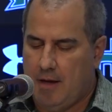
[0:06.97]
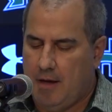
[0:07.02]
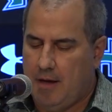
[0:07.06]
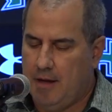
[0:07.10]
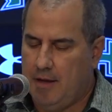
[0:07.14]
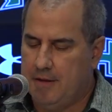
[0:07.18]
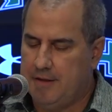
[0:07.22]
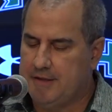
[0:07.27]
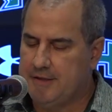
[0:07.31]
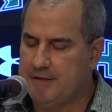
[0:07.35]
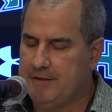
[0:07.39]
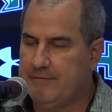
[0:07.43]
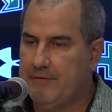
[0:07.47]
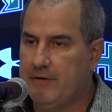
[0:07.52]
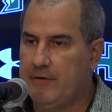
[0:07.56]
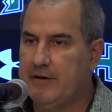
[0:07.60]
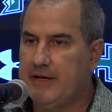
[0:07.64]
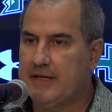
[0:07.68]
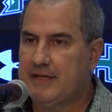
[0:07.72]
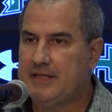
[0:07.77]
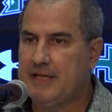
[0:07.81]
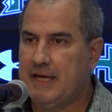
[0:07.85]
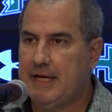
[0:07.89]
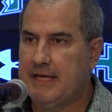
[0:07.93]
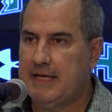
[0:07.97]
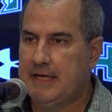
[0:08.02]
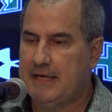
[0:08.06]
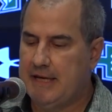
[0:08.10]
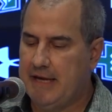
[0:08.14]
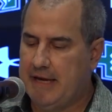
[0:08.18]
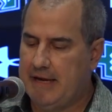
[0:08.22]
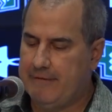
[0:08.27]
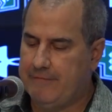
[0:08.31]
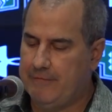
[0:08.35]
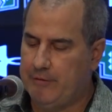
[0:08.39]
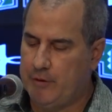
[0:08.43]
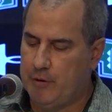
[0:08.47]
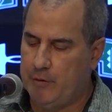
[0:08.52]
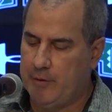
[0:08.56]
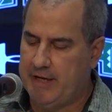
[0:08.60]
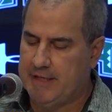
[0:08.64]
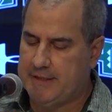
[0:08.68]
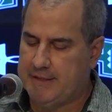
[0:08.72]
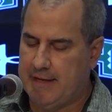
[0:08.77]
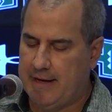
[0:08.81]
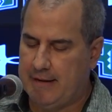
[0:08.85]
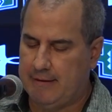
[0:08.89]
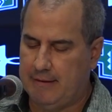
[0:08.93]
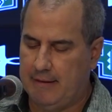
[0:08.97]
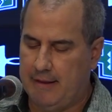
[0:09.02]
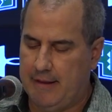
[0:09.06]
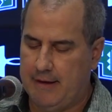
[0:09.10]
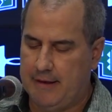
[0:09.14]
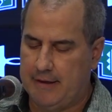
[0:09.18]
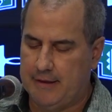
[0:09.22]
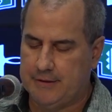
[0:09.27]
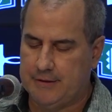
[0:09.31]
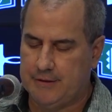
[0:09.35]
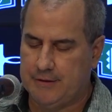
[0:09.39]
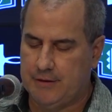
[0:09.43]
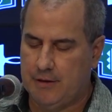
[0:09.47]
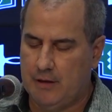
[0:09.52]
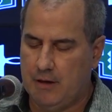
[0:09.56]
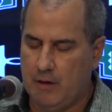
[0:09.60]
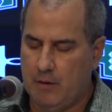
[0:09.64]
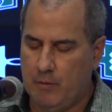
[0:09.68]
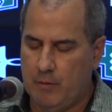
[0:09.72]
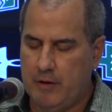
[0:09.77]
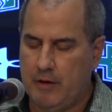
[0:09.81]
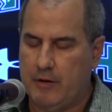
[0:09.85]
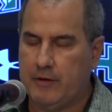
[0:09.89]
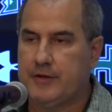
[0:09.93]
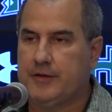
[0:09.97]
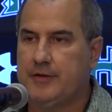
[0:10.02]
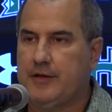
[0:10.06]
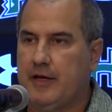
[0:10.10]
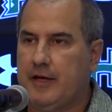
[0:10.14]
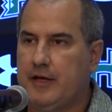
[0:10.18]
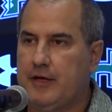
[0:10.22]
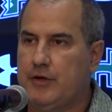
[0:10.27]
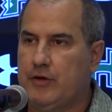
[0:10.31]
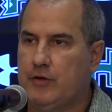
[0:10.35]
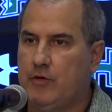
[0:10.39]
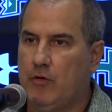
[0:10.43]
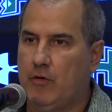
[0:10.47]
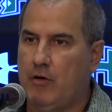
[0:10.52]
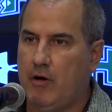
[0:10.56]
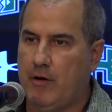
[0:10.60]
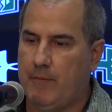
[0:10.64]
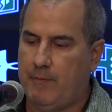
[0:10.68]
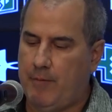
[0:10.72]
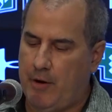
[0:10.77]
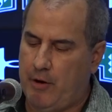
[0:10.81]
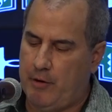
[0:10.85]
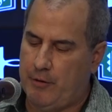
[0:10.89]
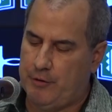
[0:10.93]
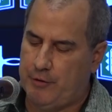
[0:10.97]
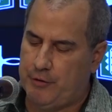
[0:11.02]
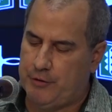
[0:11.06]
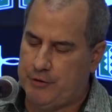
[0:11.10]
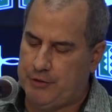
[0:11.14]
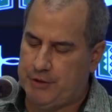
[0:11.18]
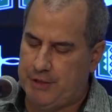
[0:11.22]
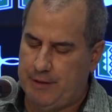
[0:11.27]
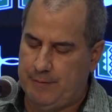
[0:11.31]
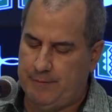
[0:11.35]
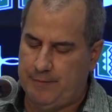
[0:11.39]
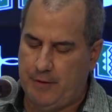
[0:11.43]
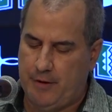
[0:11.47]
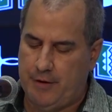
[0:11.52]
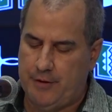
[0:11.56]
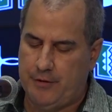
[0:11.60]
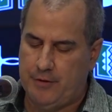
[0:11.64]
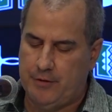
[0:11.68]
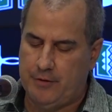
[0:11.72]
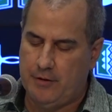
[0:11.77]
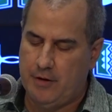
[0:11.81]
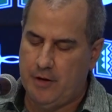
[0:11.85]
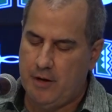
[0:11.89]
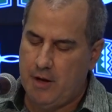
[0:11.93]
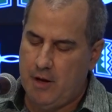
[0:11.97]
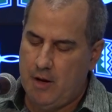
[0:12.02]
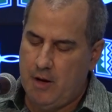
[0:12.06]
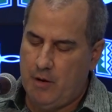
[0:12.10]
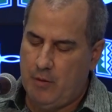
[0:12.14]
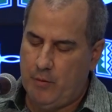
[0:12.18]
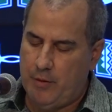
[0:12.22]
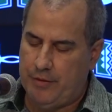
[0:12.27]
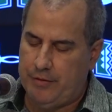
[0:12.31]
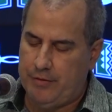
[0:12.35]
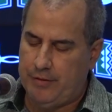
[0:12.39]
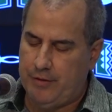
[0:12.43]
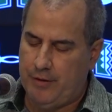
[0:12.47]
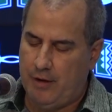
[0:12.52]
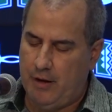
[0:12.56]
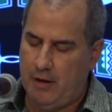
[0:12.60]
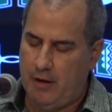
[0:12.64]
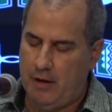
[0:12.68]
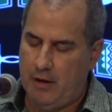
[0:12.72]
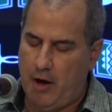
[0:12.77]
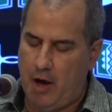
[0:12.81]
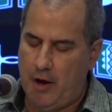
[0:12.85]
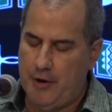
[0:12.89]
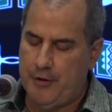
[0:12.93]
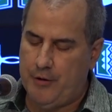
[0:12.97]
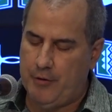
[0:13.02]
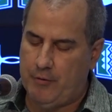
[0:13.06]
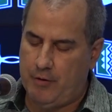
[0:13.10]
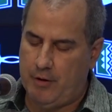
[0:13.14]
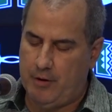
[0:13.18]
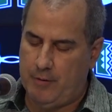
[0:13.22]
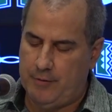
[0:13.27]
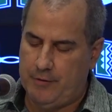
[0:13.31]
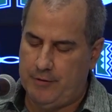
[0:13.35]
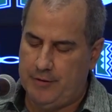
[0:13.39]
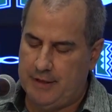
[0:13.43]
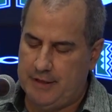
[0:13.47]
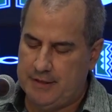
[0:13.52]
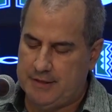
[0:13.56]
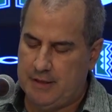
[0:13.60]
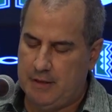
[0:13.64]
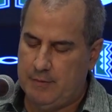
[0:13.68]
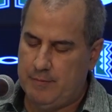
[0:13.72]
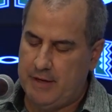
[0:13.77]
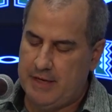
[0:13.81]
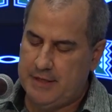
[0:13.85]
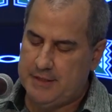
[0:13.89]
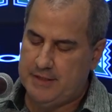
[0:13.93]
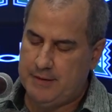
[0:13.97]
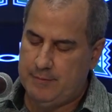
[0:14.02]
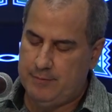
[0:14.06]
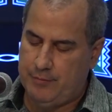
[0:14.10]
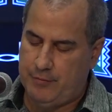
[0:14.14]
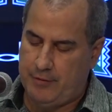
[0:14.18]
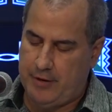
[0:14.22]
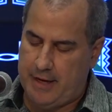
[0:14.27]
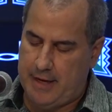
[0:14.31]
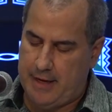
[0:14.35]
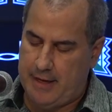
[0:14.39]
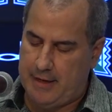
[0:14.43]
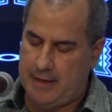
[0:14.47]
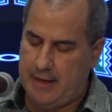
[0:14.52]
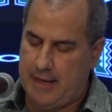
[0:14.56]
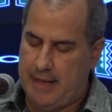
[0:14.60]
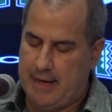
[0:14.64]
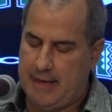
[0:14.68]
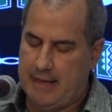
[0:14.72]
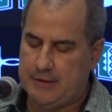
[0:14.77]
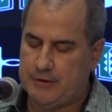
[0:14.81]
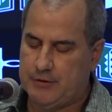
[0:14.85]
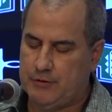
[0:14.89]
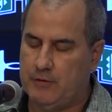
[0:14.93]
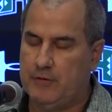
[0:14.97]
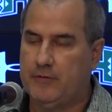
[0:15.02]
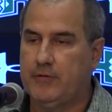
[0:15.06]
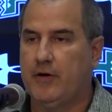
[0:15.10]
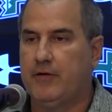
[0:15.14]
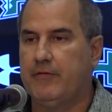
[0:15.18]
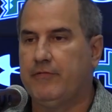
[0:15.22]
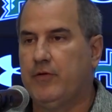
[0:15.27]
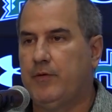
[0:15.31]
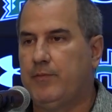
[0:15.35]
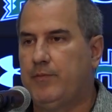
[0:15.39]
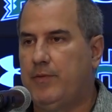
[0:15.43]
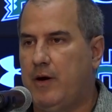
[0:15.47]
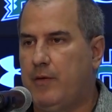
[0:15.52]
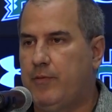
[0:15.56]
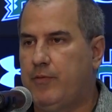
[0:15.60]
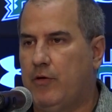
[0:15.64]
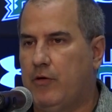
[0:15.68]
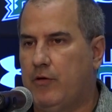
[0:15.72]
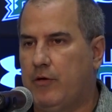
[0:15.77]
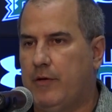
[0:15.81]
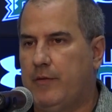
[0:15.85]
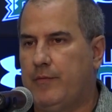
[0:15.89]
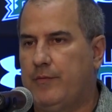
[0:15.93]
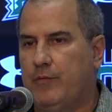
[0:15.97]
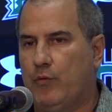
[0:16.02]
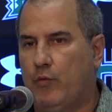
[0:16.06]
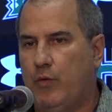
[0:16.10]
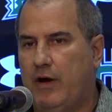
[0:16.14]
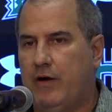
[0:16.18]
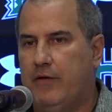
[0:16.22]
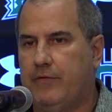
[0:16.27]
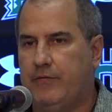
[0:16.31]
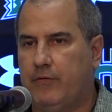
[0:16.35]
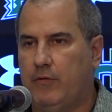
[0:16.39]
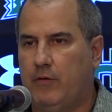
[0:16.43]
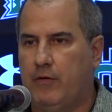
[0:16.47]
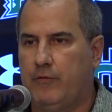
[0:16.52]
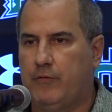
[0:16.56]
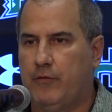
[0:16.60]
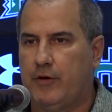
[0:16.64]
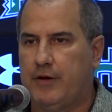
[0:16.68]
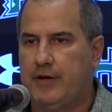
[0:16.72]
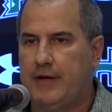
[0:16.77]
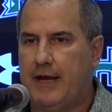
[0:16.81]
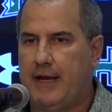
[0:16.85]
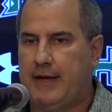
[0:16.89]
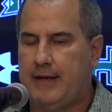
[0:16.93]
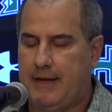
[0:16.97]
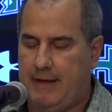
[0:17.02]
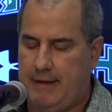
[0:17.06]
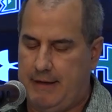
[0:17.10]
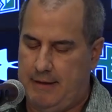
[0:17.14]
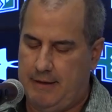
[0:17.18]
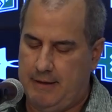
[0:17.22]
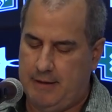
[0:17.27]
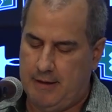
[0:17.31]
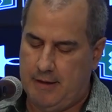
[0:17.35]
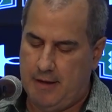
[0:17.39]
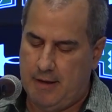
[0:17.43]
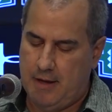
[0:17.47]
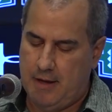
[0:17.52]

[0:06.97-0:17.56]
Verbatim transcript: Uh, this is a very exciting day for UH Athletics. We are excited to grow our partnership under, with uh, Under Armour. It's an amazing brand and has served our football program well for over a decade.